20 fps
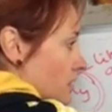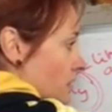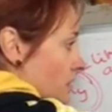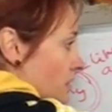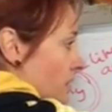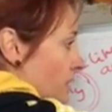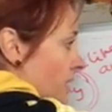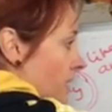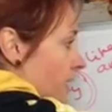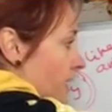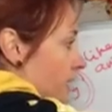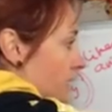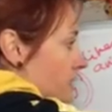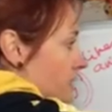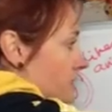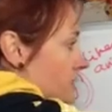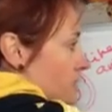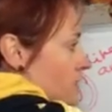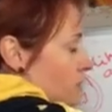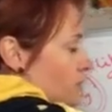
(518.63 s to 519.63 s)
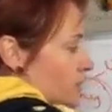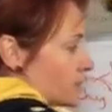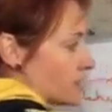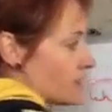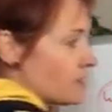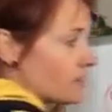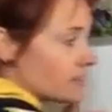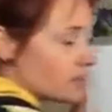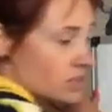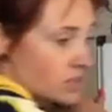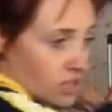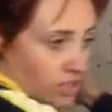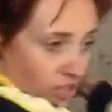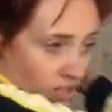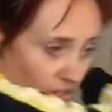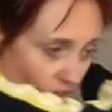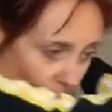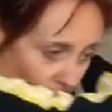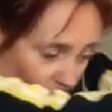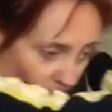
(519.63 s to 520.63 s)
Okay, so we're starting
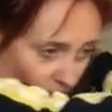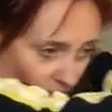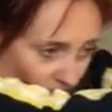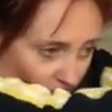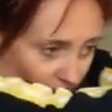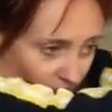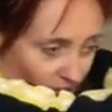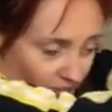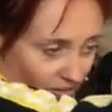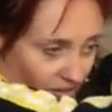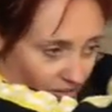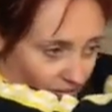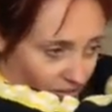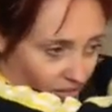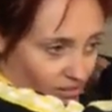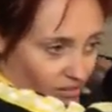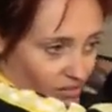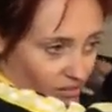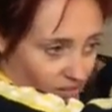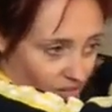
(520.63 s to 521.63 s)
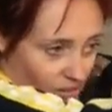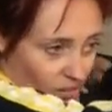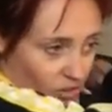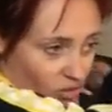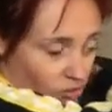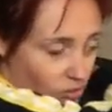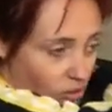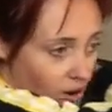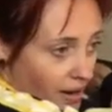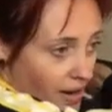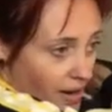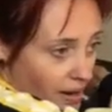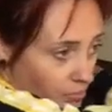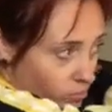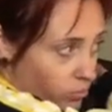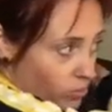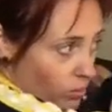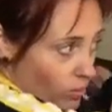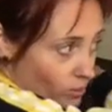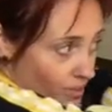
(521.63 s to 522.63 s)
to
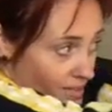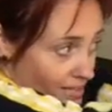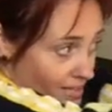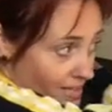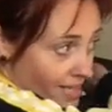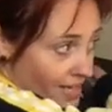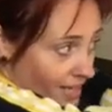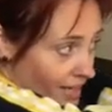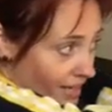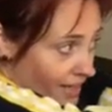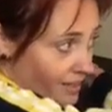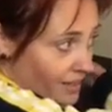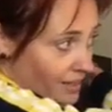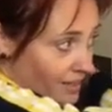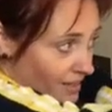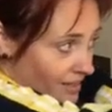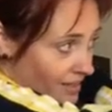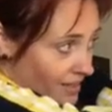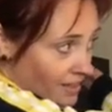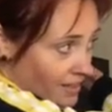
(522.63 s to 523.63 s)
describe what we're seeing.